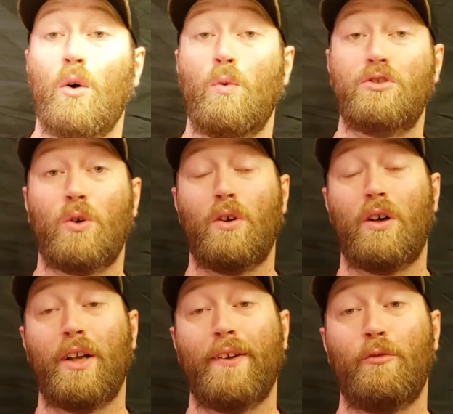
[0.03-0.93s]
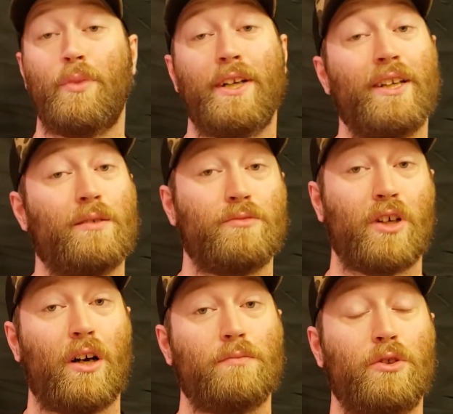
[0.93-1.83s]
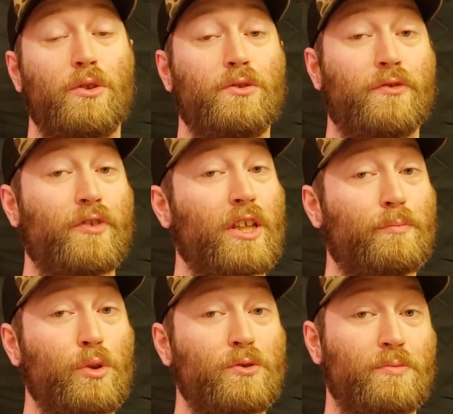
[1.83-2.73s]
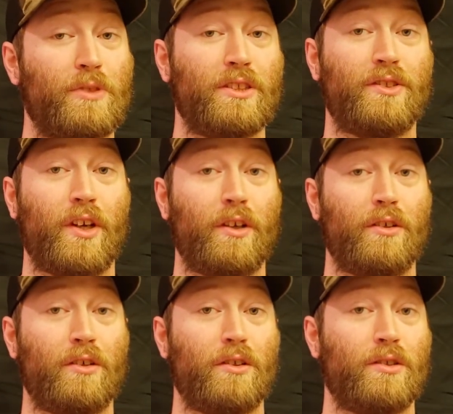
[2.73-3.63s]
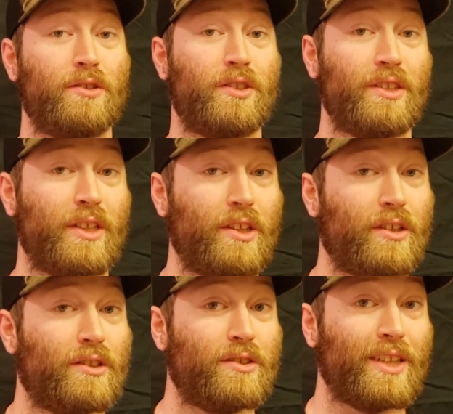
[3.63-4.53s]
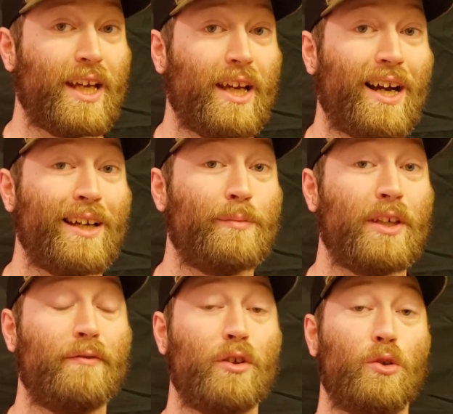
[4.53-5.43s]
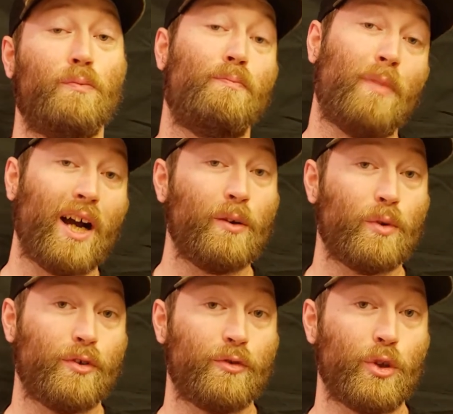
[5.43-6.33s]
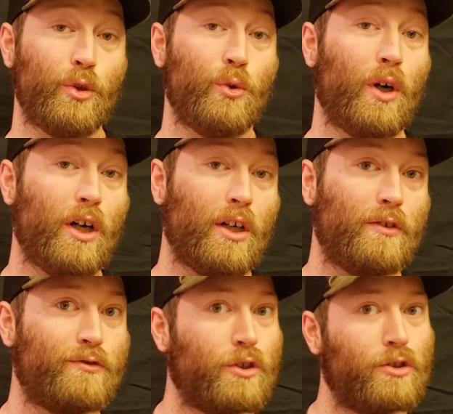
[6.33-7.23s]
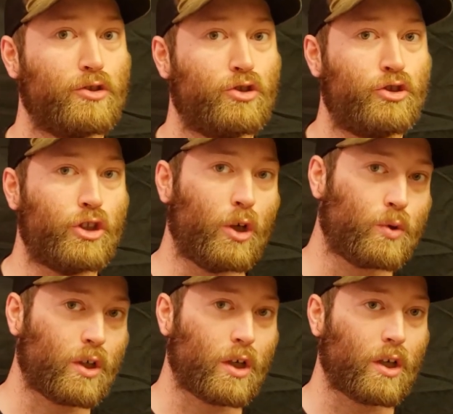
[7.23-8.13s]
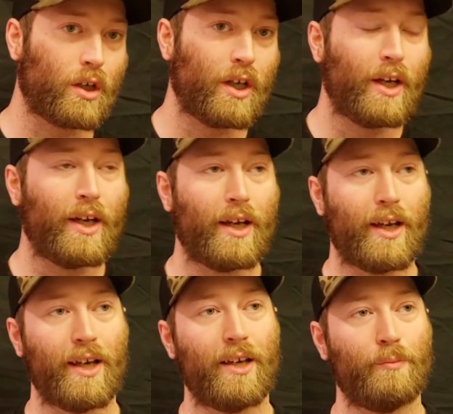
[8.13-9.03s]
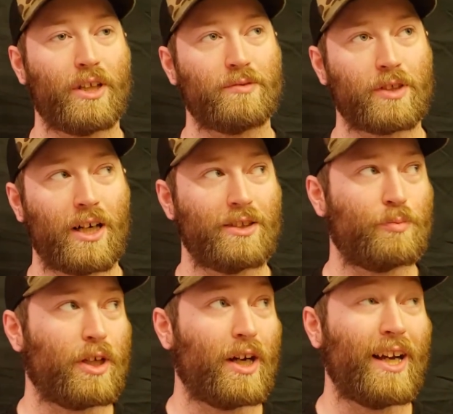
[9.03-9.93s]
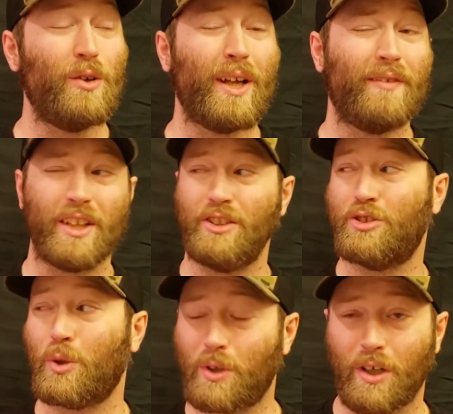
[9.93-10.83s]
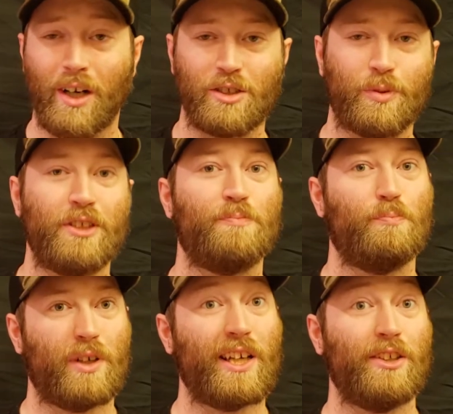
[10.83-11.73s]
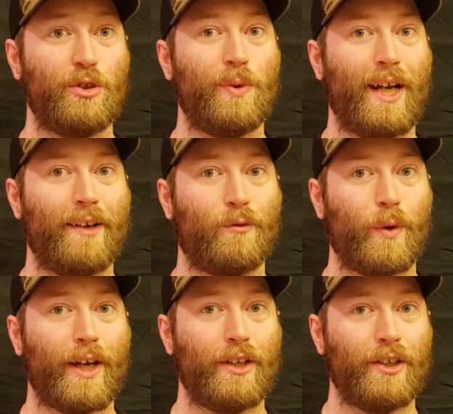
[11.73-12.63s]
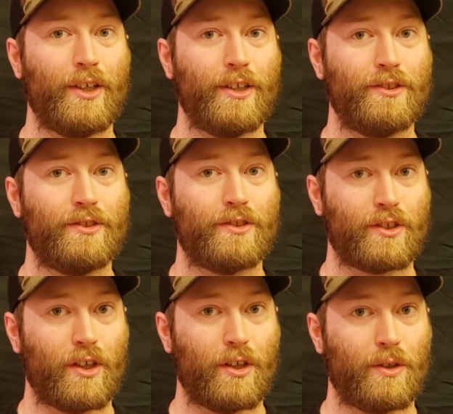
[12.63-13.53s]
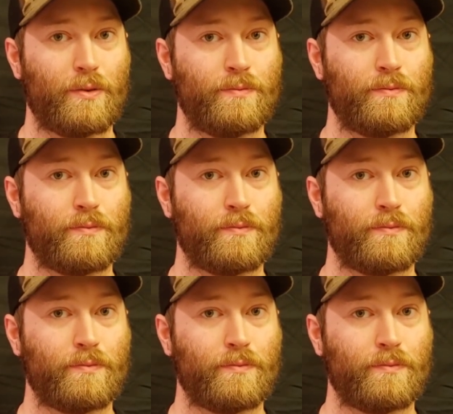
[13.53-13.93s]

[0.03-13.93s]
What's going on, everybody? I'm Tom Cruise of Geek Boots Military Nerds, and here today I'm giving you my review of Joker. And because I'm a cosplayer, I don't have any Joker cosplays, but I do have Red Hood, so...